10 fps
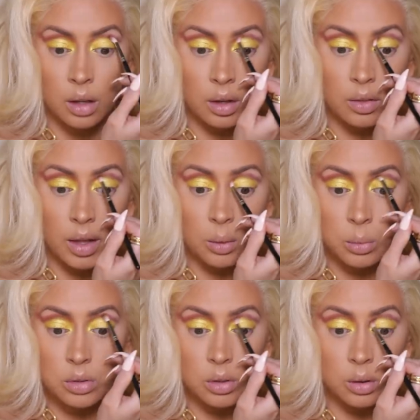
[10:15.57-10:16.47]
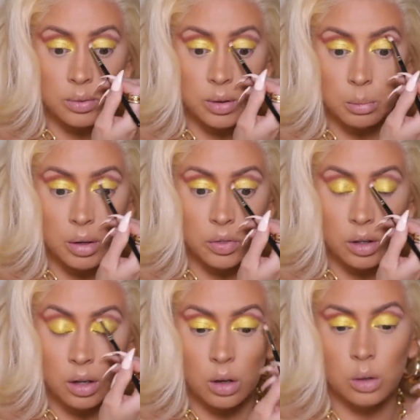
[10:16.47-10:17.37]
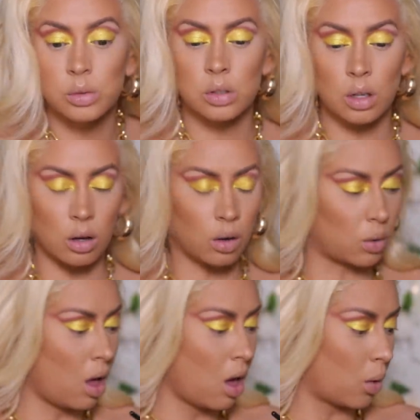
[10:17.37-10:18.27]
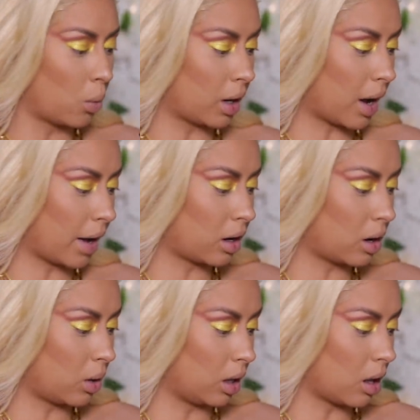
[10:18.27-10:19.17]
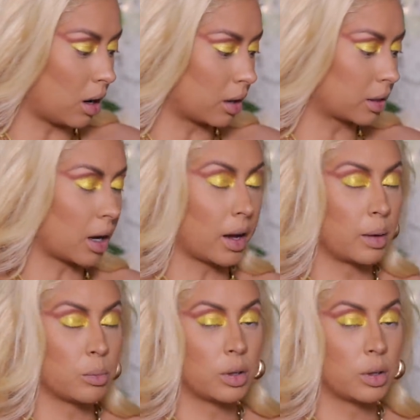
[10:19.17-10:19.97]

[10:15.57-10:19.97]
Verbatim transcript: And that was over a month ago. So when I go a long time